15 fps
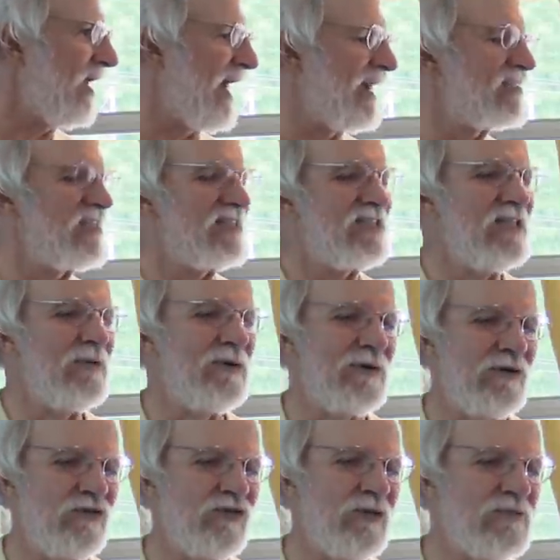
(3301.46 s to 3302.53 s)
accessing the
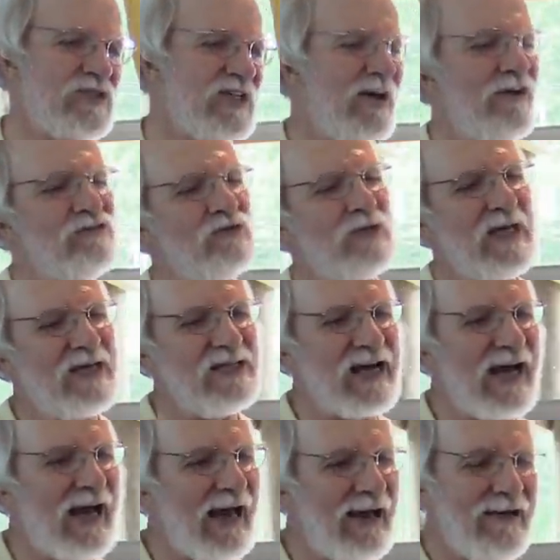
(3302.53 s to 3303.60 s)
minerals for themselves. When they
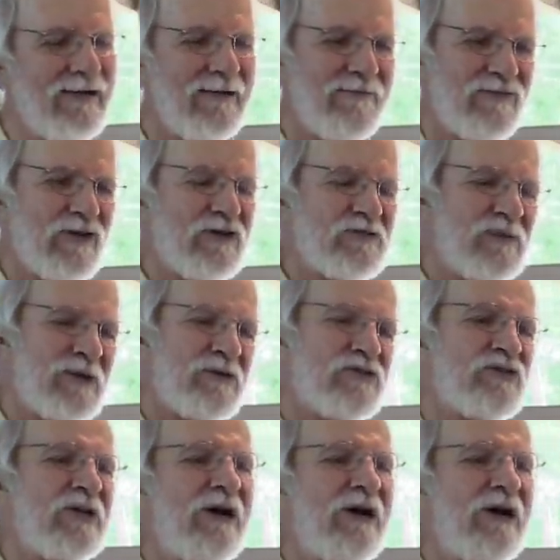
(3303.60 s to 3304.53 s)
die, those minerals are